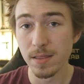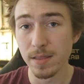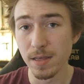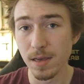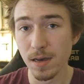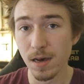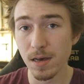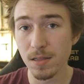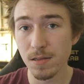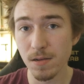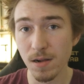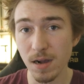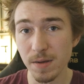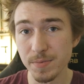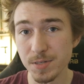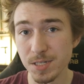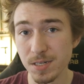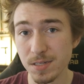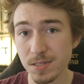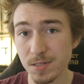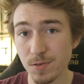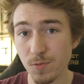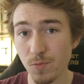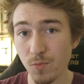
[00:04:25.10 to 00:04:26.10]
The other
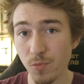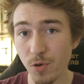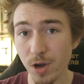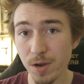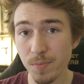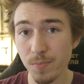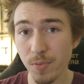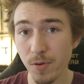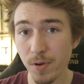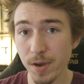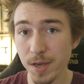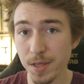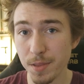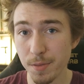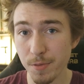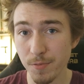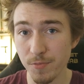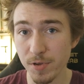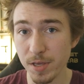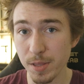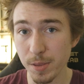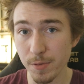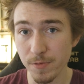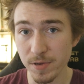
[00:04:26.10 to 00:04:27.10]
option is a one point
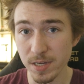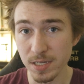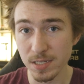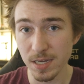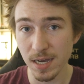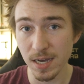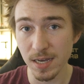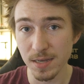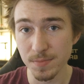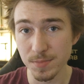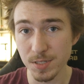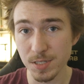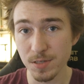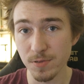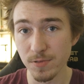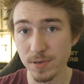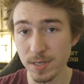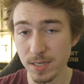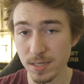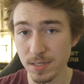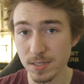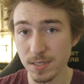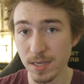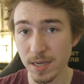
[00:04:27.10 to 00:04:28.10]
three three times
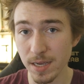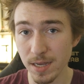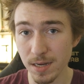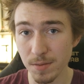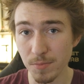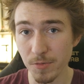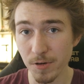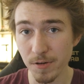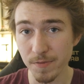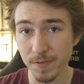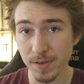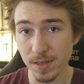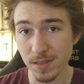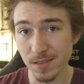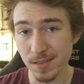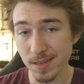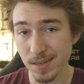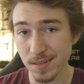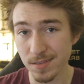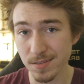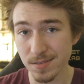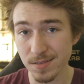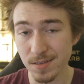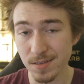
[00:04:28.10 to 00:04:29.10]
squeeze anamorphic
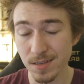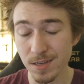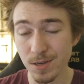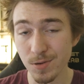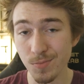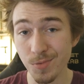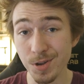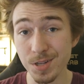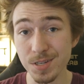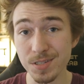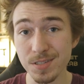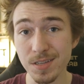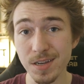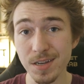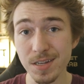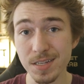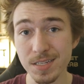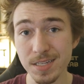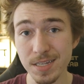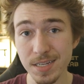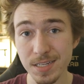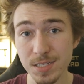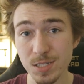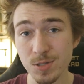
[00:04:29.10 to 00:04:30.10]
lens, which is gonna
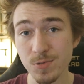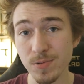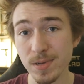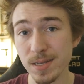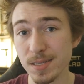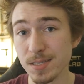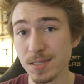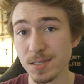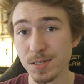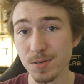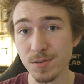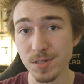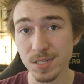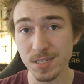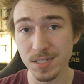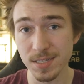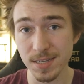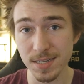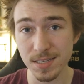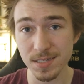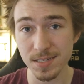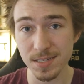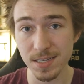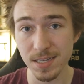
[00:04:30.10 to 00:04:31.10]
de-squeeze into a
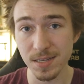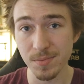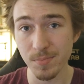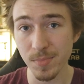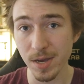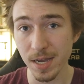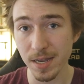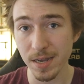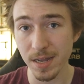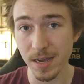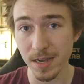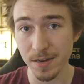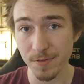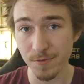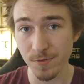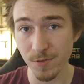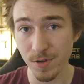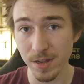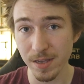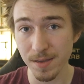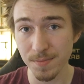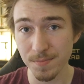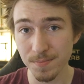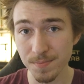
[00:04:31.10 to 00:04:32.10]
sixteen by nine
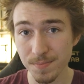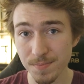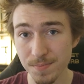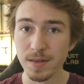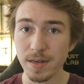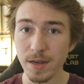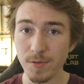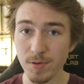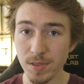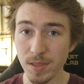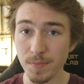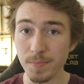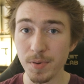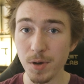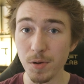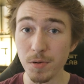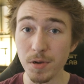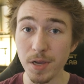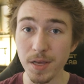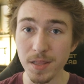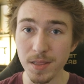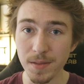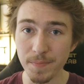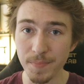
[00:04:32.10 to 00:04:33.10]
frame. Now with the
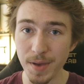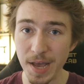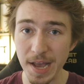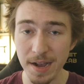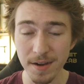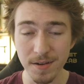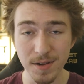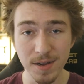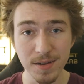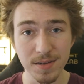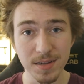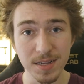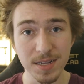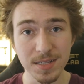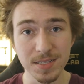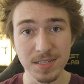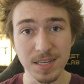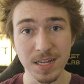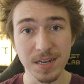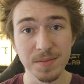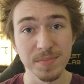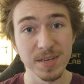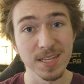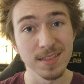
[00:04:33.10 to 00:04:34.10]
bokeh in the background, it's
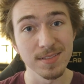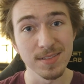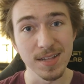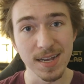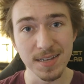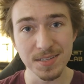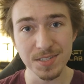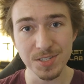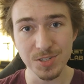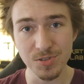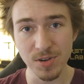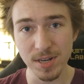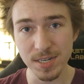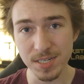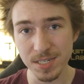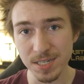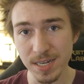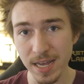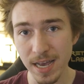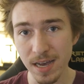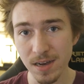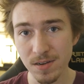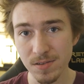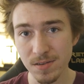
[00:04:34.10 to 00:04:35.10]
gonna be less stretched
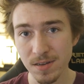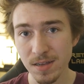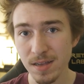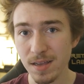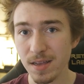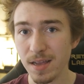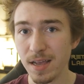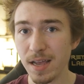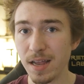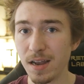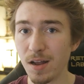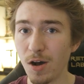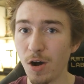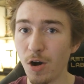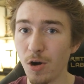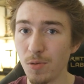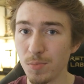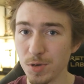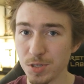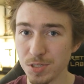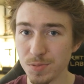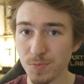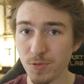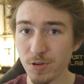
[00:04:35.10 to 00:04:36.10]
out and
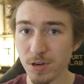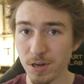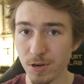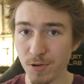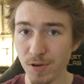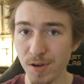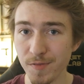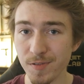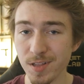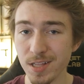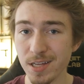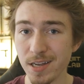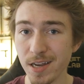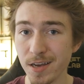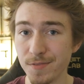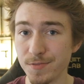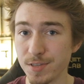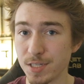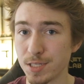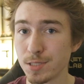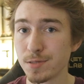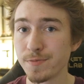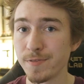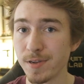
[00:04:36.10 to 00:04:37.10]
almost more equivalent of a
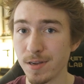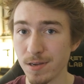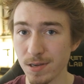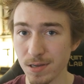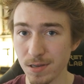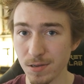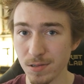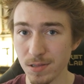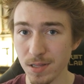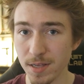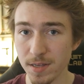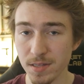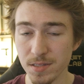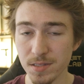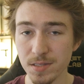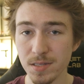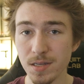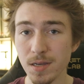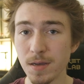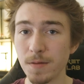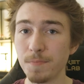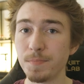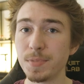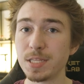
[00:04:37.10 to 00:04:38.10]
spherical
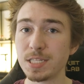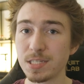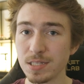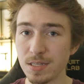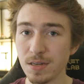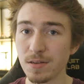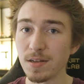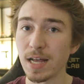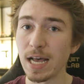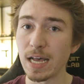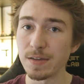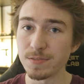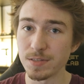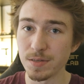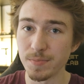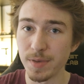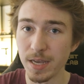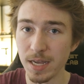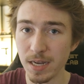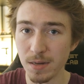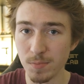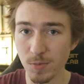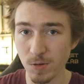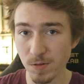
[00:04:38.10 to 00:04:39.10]
lens, but still have some
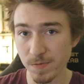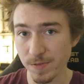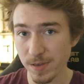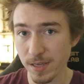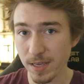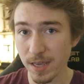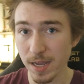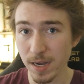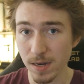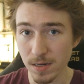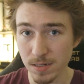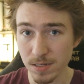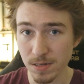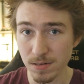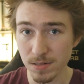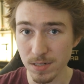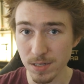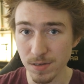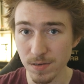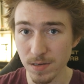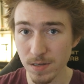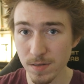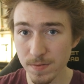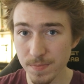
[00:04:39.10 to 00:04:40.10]
anamorphic character
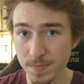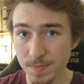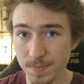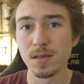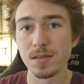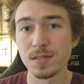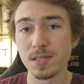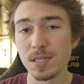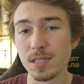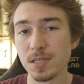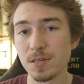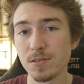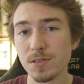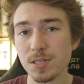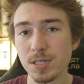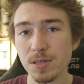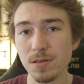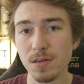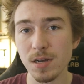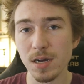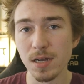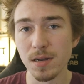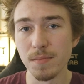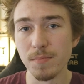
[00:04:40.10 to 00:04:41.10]
to it. Since they're
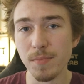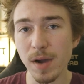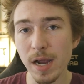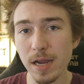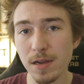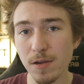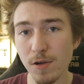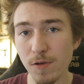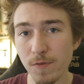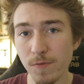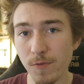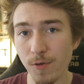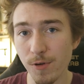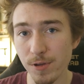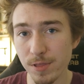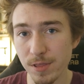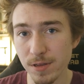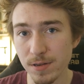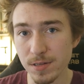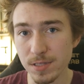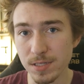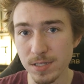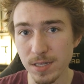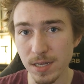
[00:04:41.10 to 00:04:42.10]
shooting on a micro four
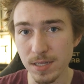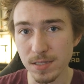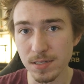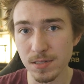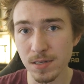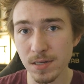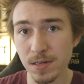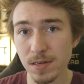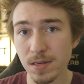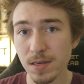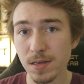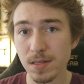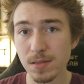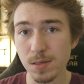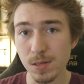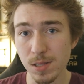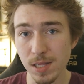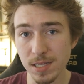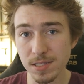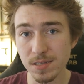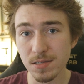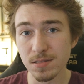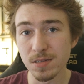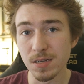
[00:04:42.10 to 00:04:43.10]
thirds sensor, the
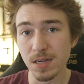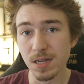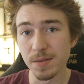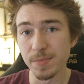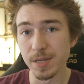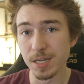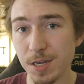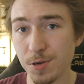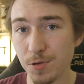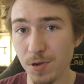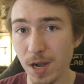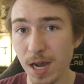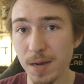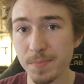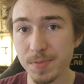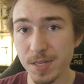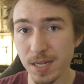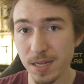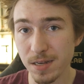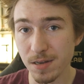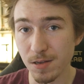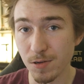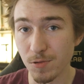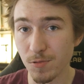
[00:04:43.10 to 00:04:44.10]
lenses are going to be cropped
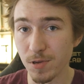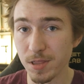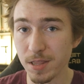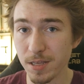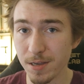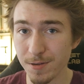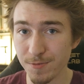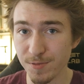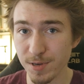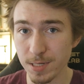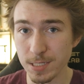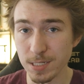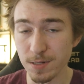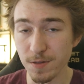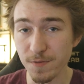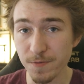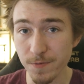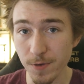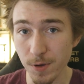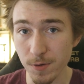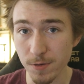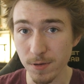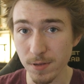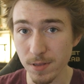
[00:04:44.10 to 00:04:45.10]
in on what the original
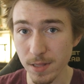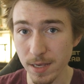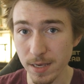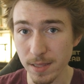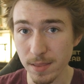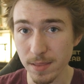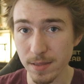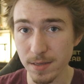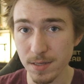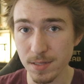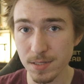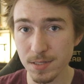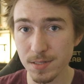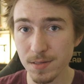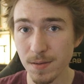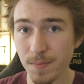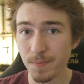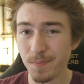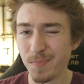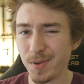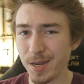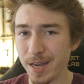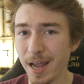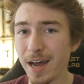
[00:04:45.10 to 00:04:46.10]
focal length is,
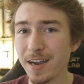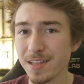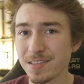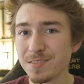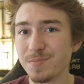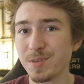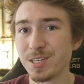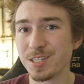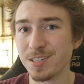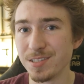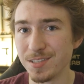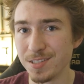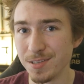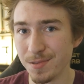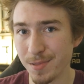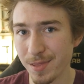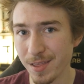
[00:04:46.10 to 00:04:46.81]
but not as much as you